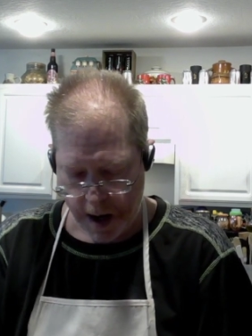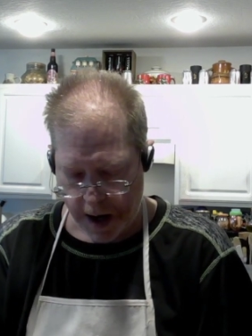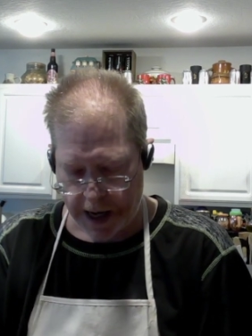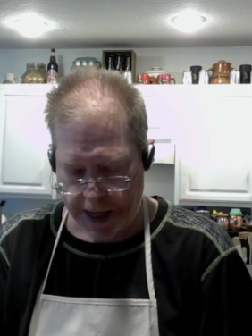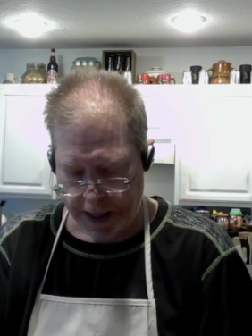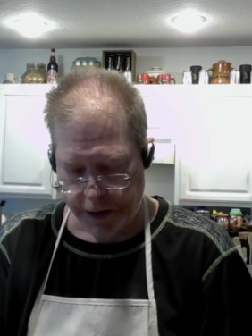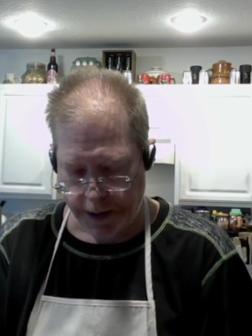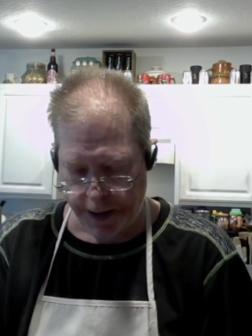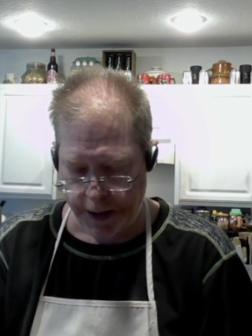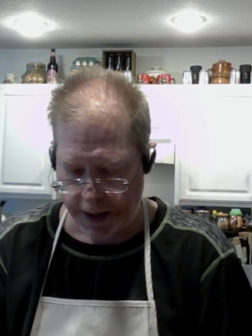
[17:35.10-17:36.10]
I
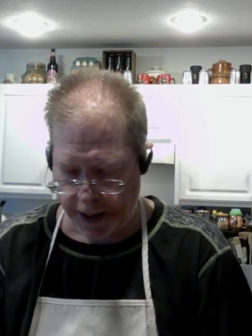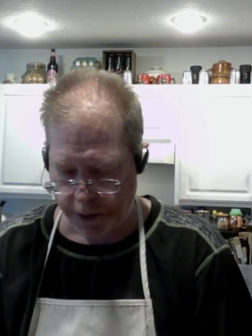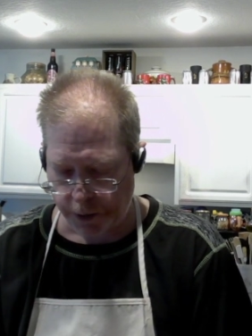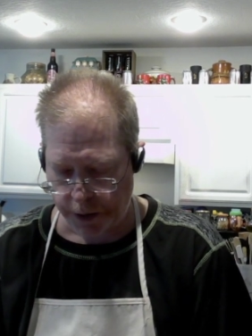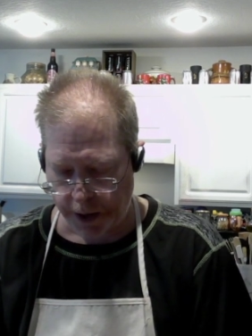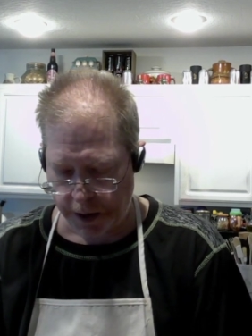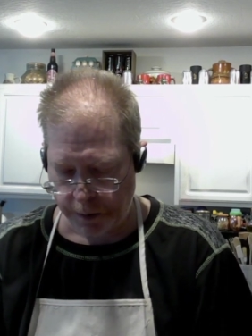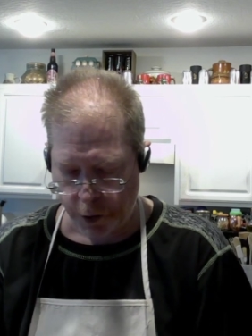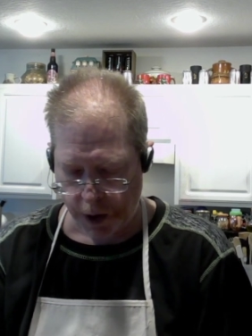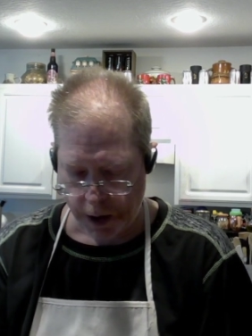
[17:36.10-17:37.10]
actually need to exercise
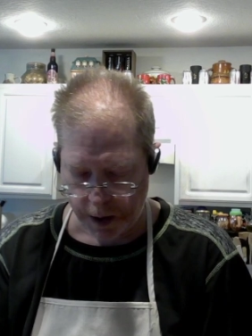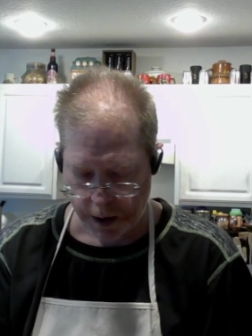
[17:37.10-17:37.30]
more.